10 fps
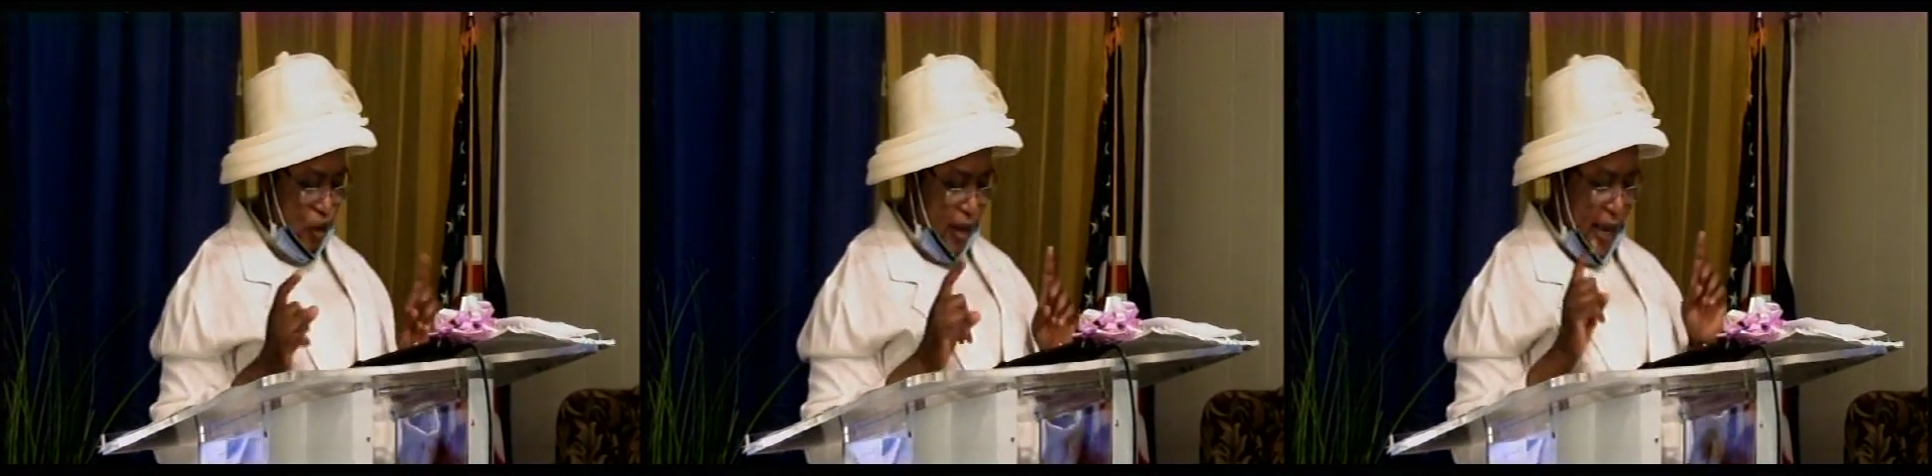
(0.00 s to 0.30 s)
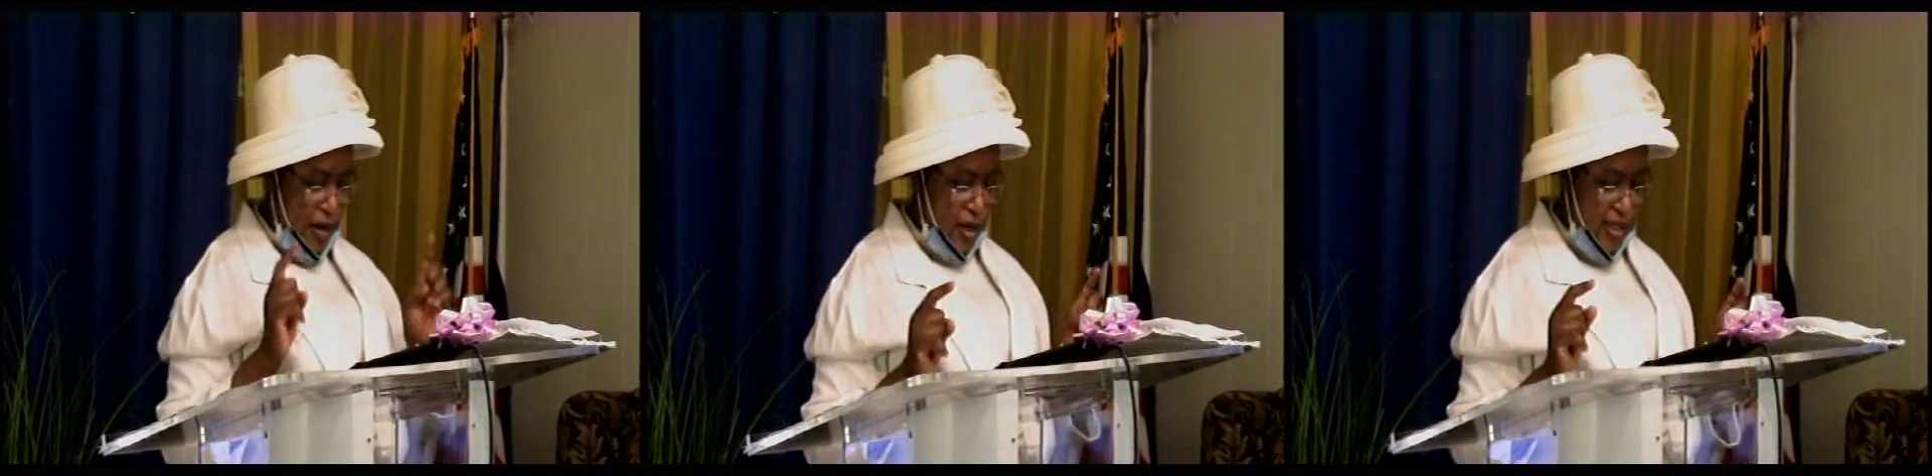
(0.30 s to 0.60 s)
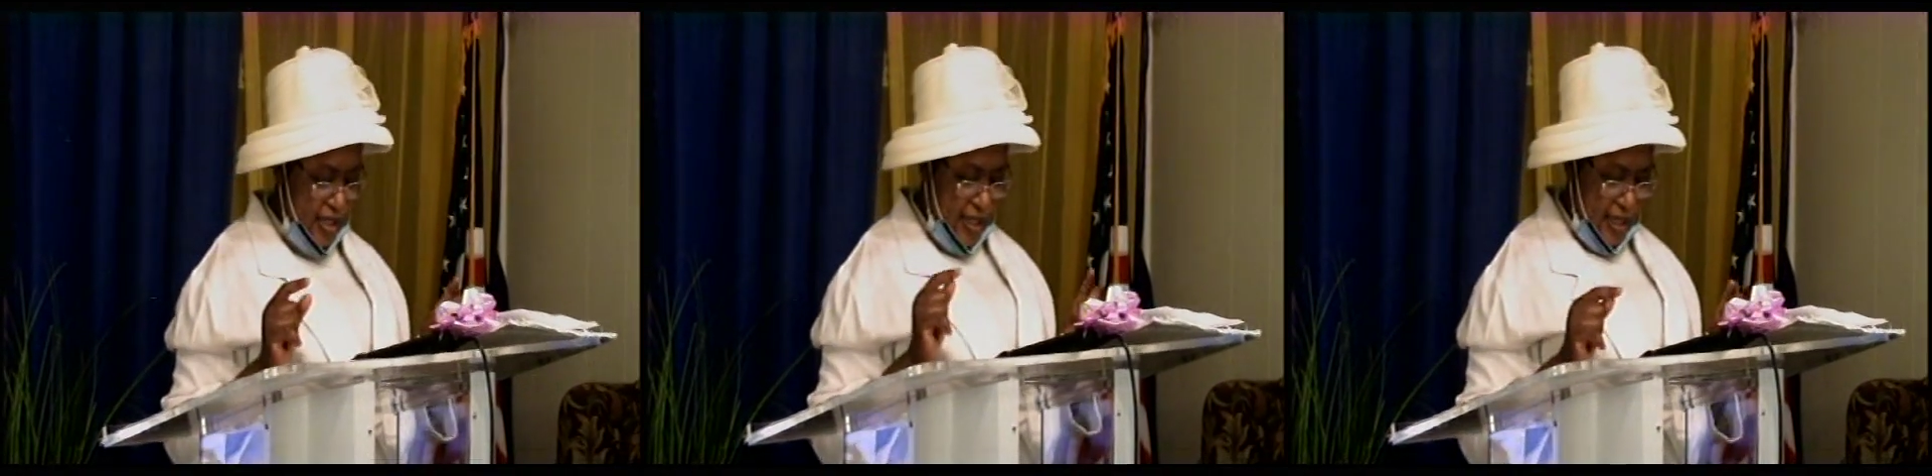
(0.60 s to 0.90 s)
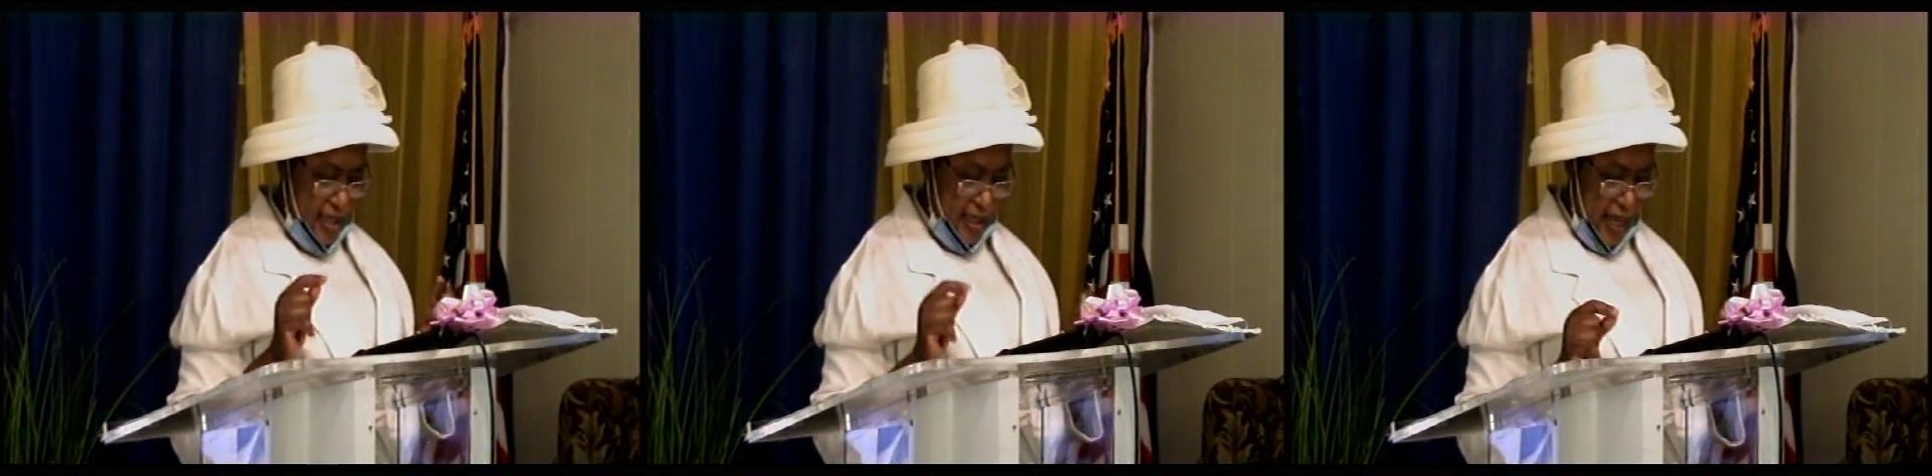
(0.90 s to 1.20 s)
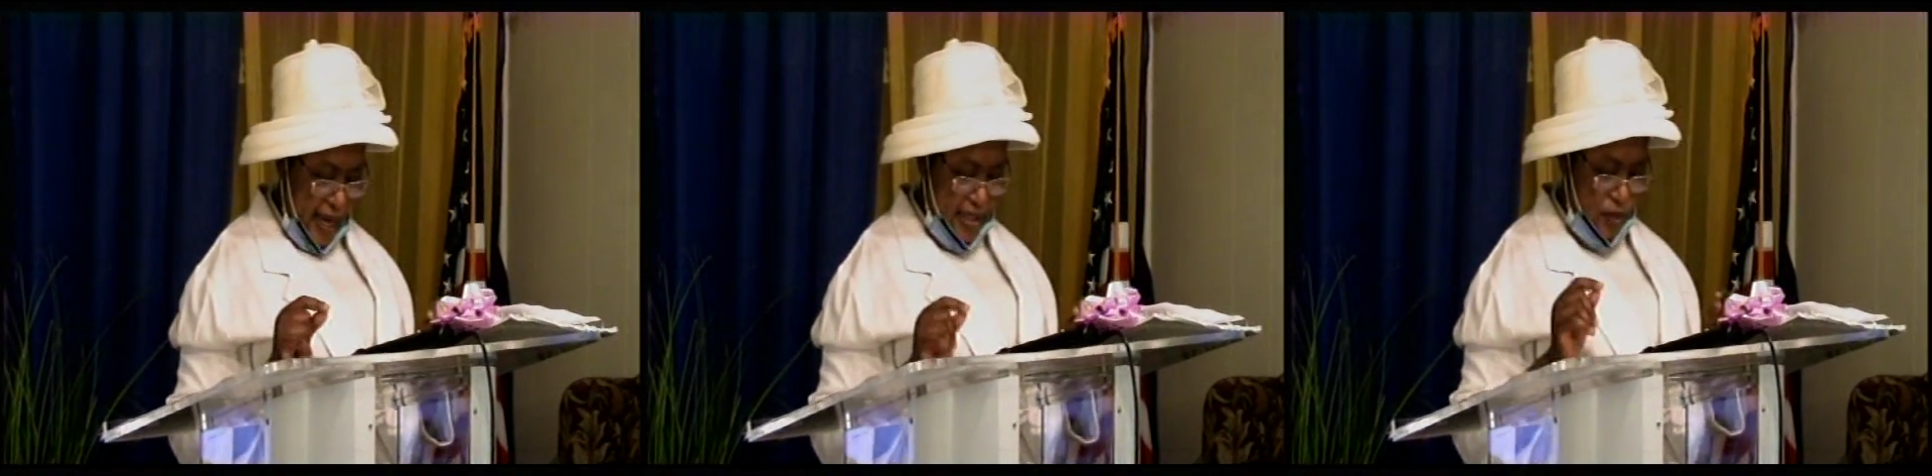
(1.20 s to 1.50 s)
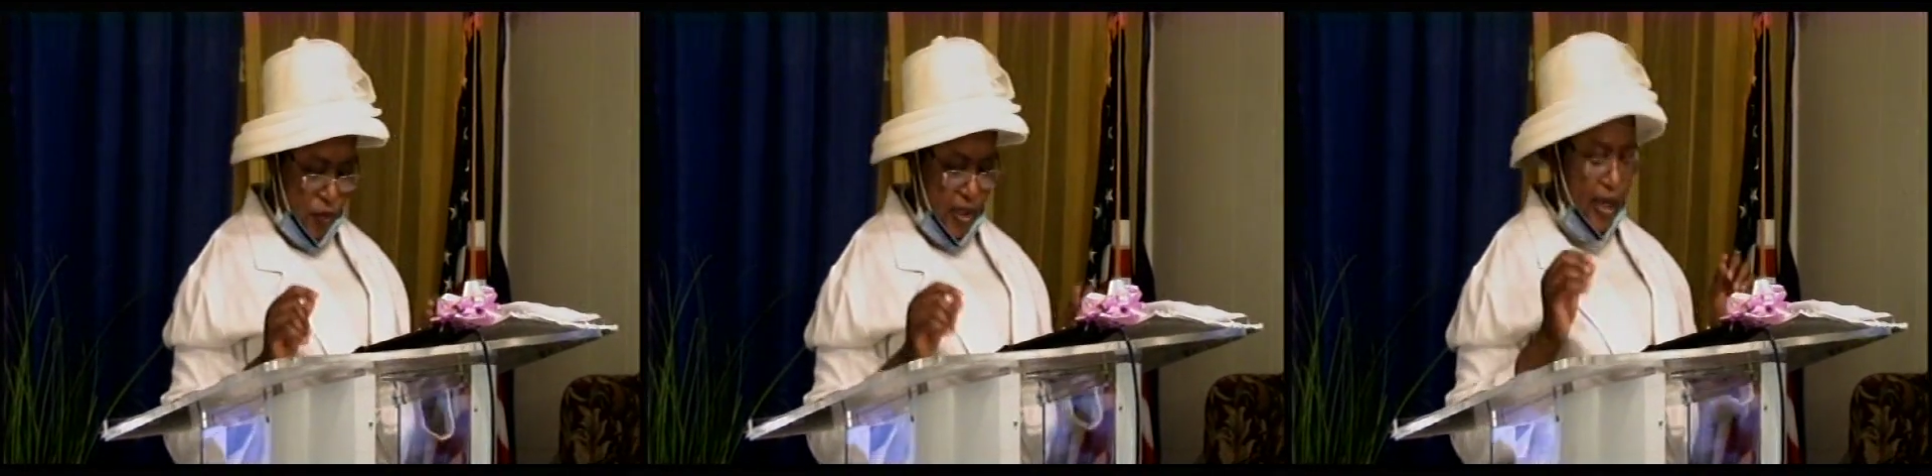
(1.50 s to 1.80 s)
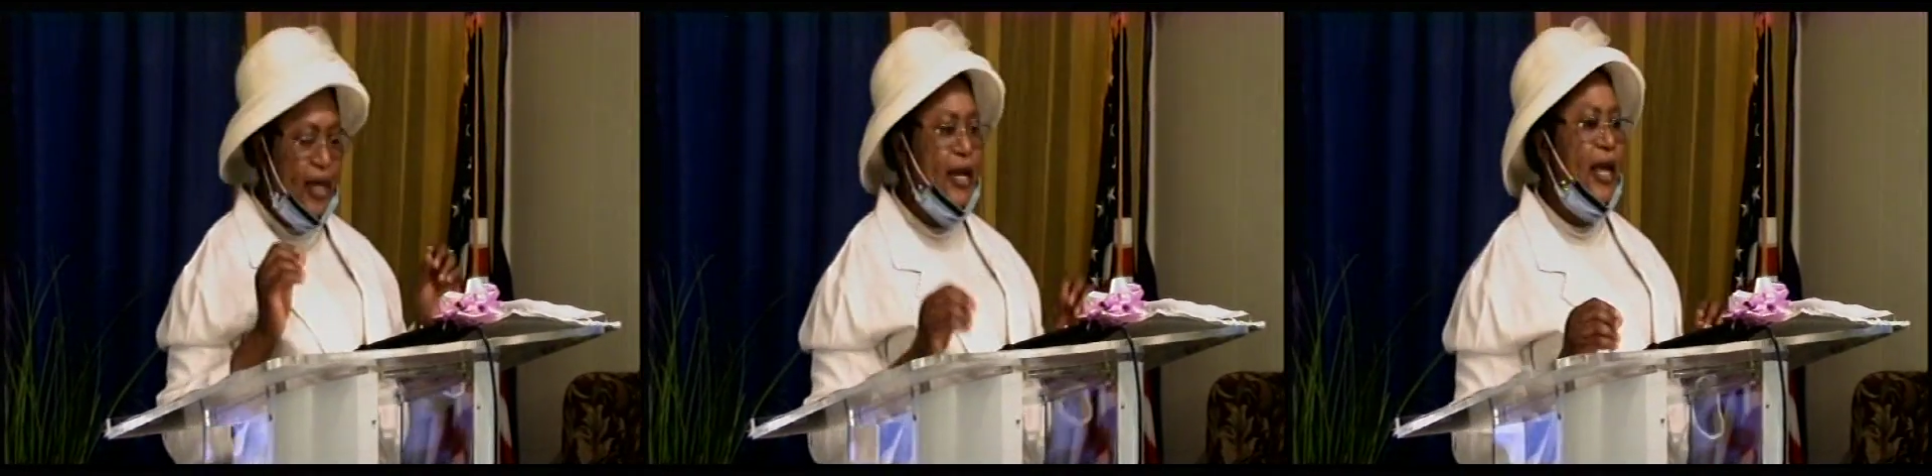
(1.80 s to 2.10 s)
you cannot see this light with
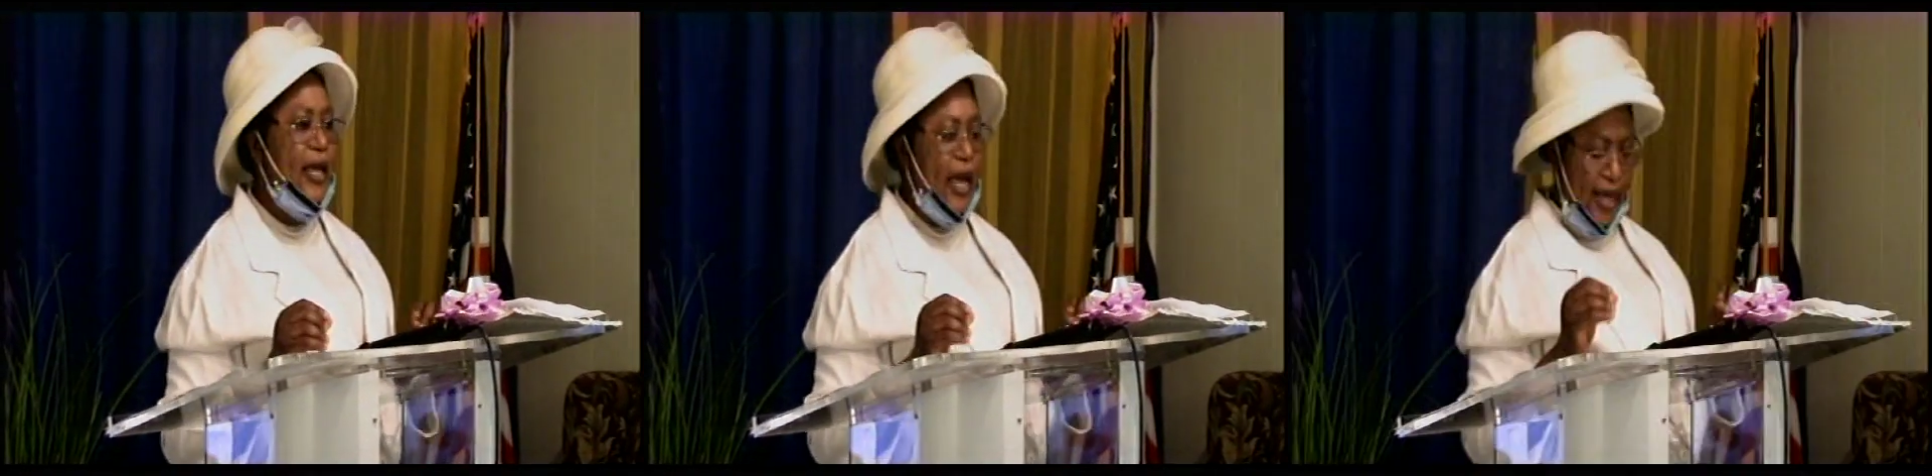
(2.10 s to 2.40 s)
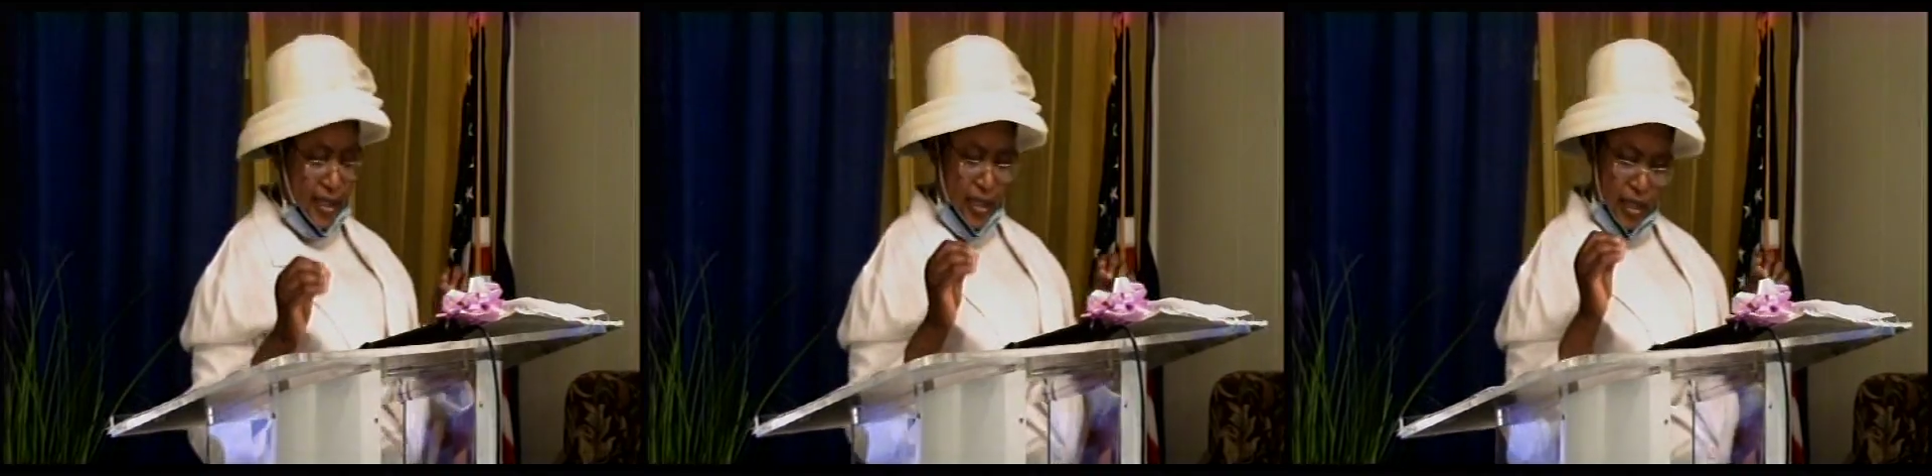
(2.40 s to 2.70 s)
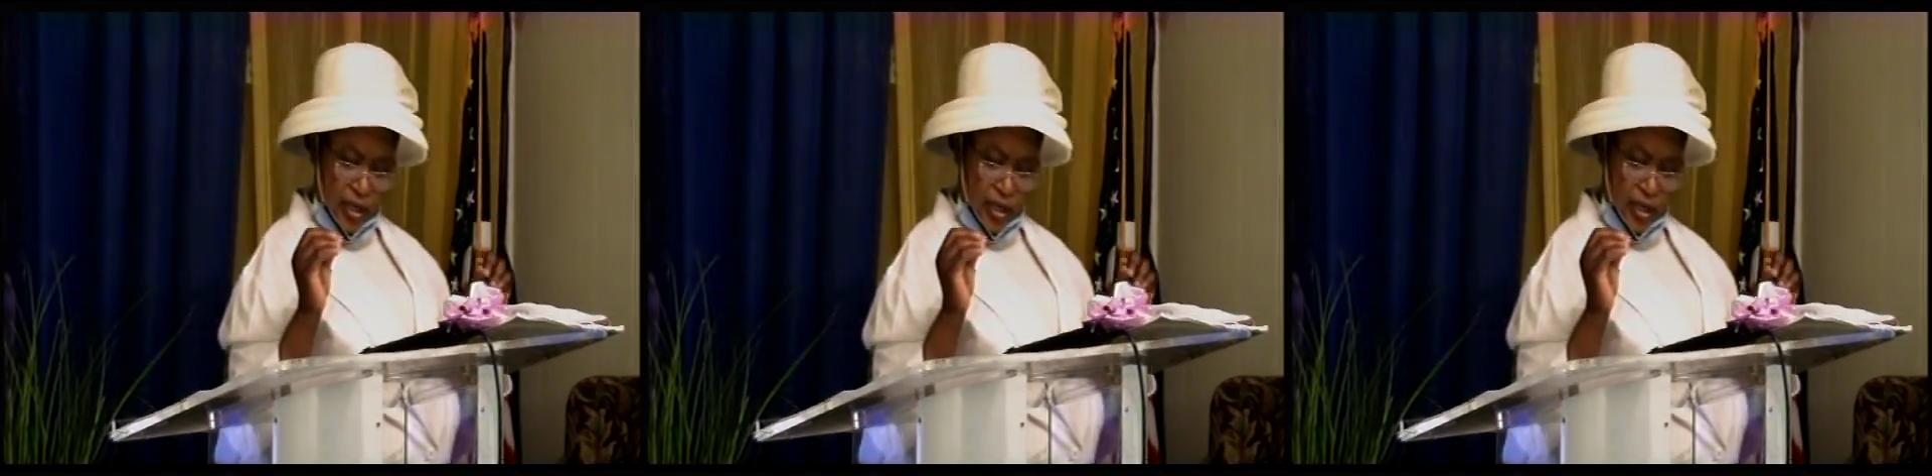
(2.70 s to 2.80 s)
the naked